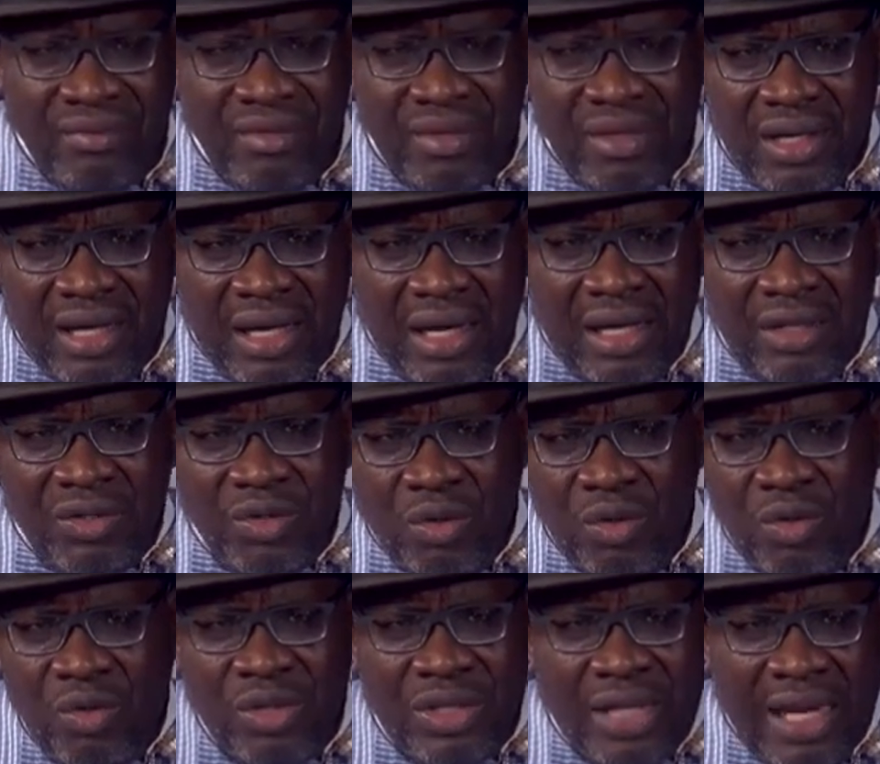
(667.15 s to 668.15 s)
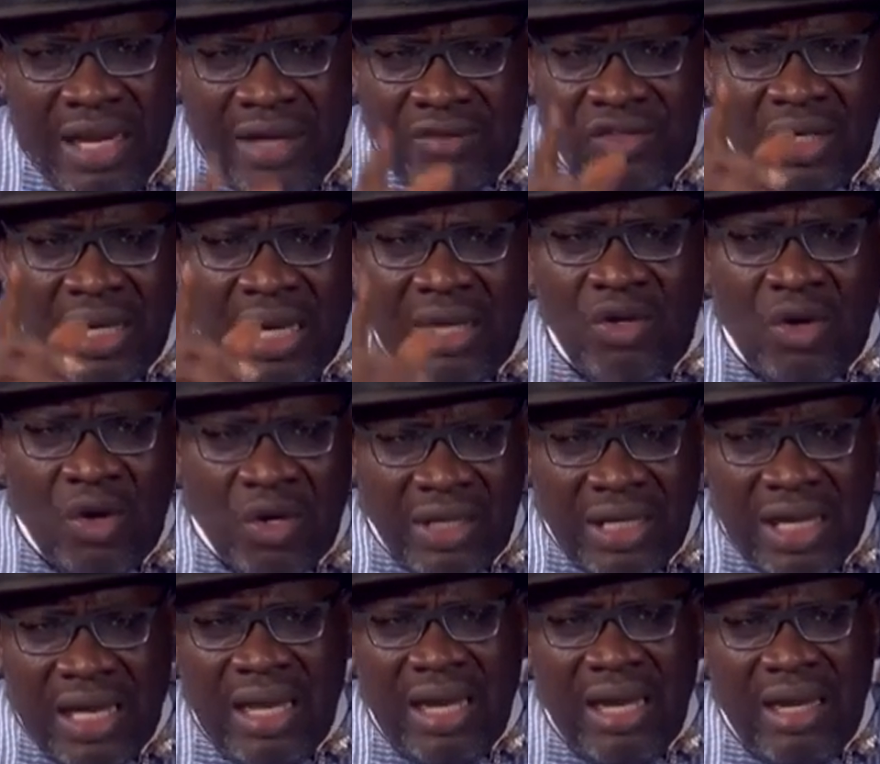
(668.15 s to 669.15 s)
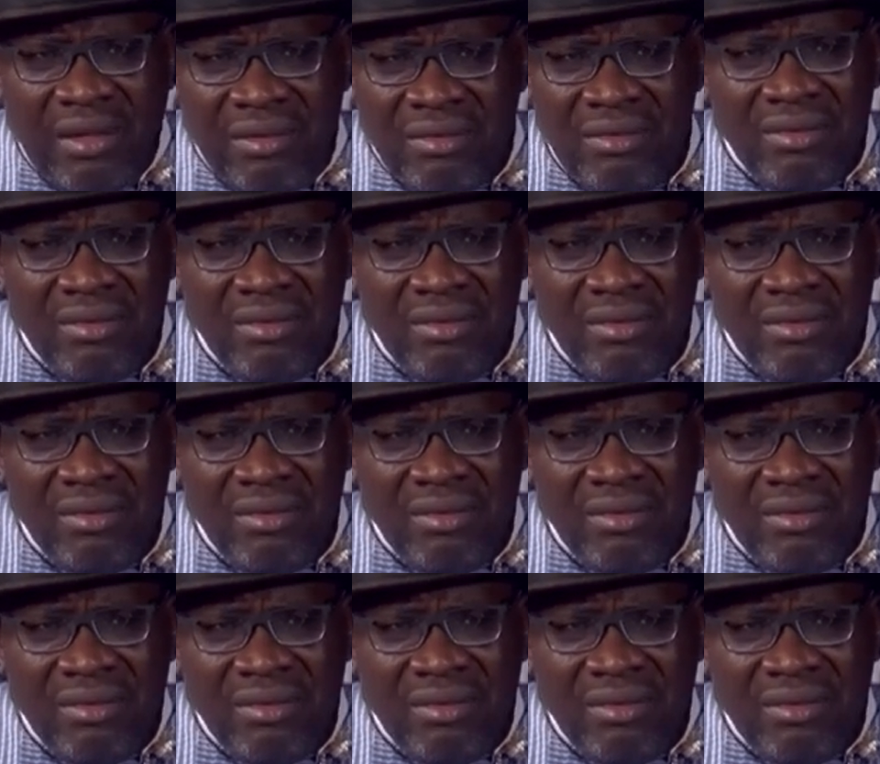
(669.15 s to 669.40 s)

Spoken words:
To lose a lieutenant colonel,